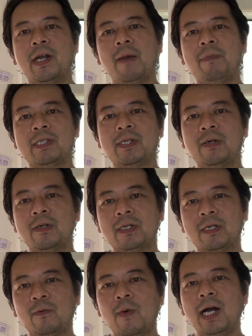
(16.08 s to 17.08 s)
episode
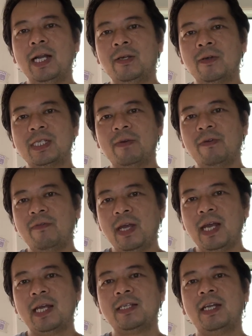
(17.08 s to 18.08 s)
of Wally Cooks Everything,
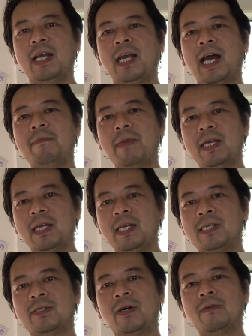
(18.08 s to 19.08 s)
and today I'm making
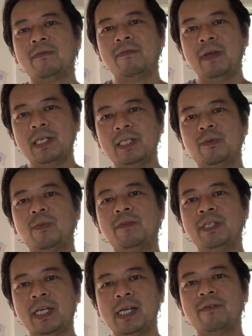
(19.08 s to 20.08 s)
salt fish with
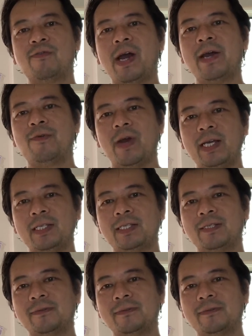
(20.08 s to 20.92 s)
chicken fried rice.